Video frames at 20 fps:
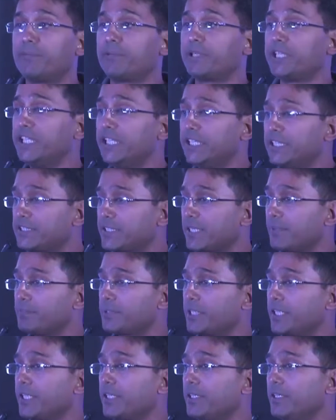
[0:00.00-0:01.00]
reading
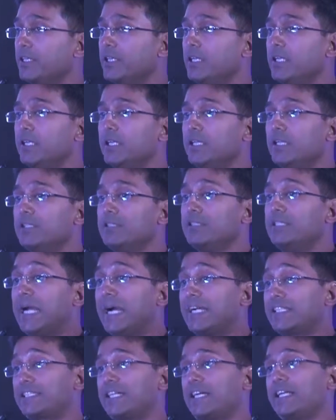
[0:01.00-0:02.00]
something,
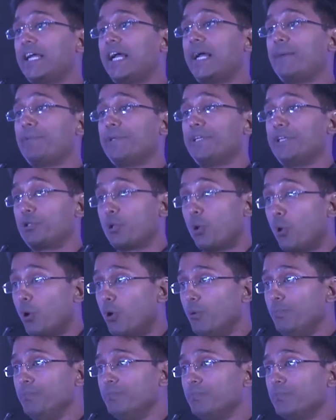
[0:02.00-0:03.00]
that can happen at
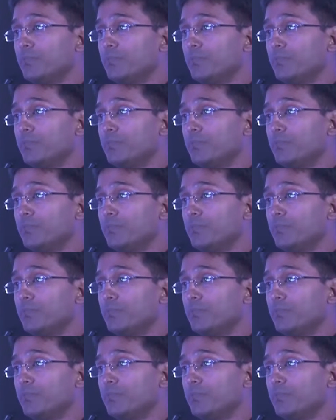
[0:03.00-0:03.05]
home.